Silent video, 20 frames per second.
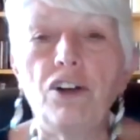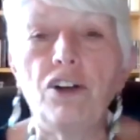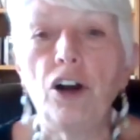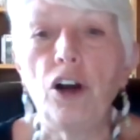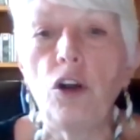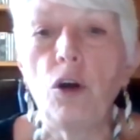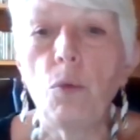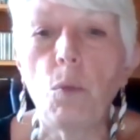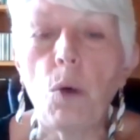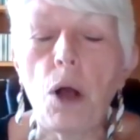
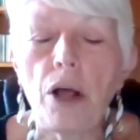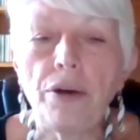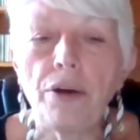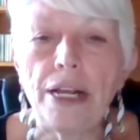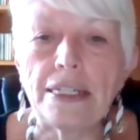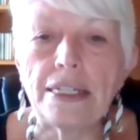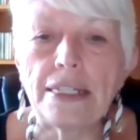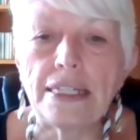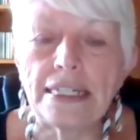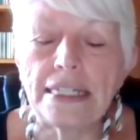a long while
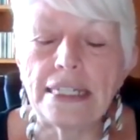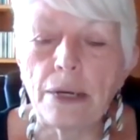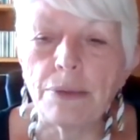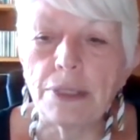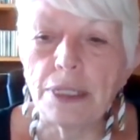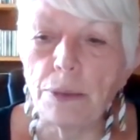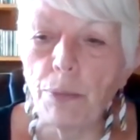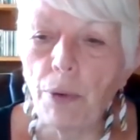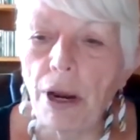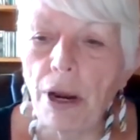now, since I
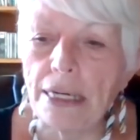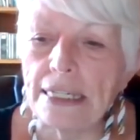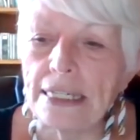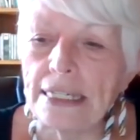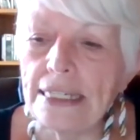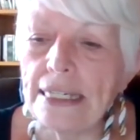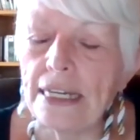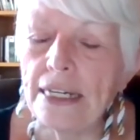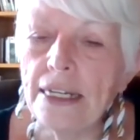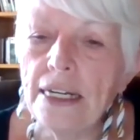was in
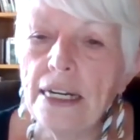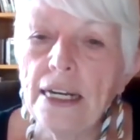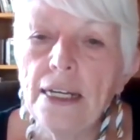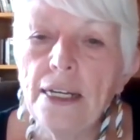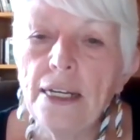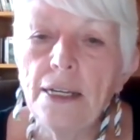practice, and